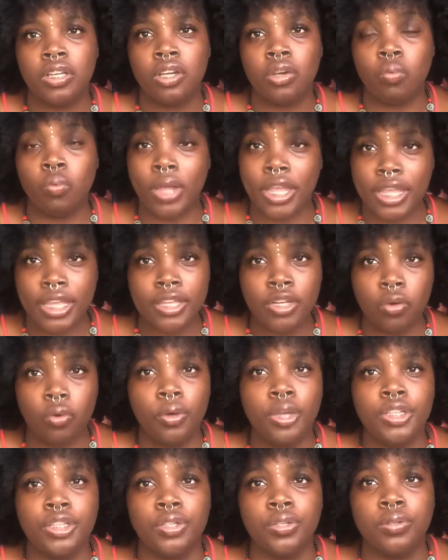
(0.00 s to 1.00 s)
weighing
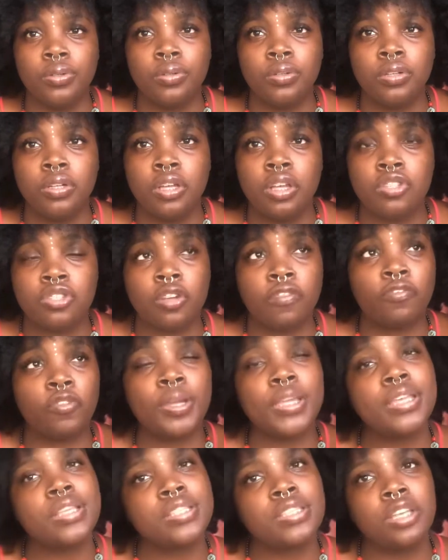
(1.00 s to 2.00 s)
on you. So
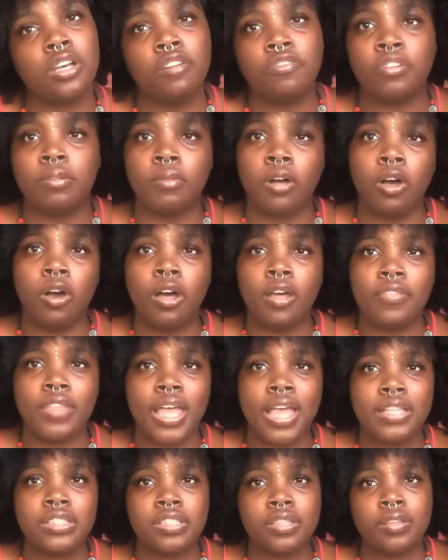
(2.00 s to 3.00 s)
free yourself from all
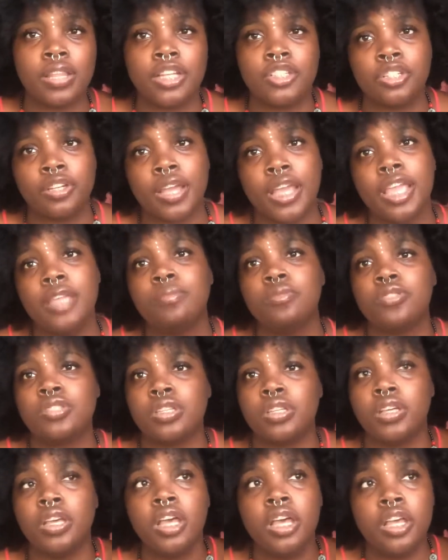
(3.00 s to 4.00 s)
that so that you're able
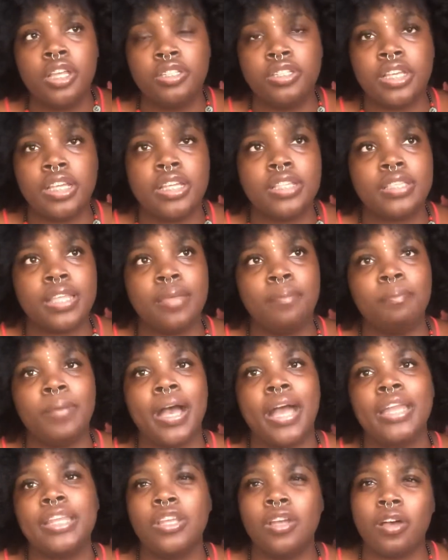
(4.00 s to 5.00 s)
to just
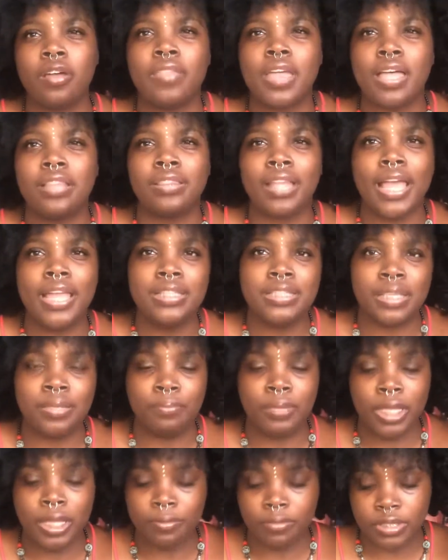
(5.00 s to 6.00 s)
embody all that light and
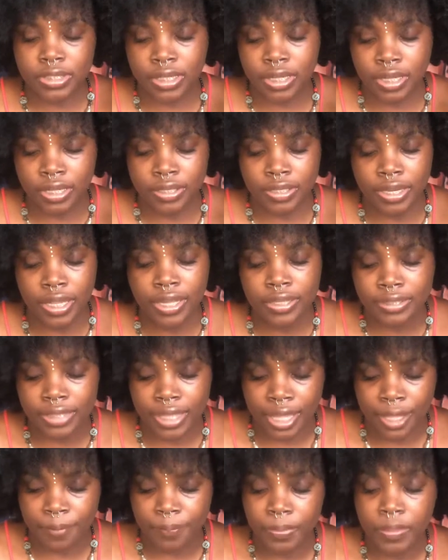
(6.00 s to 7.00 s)
be able to conduct
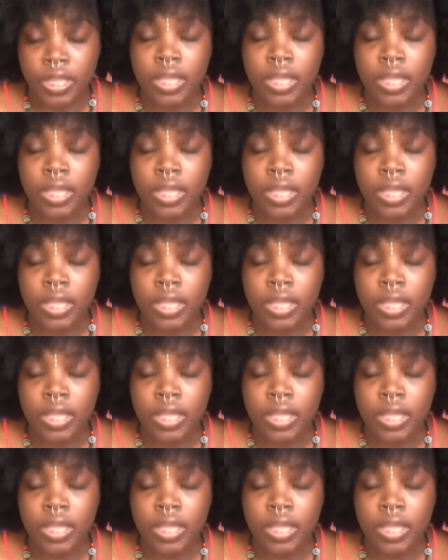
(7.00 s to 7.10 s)
that.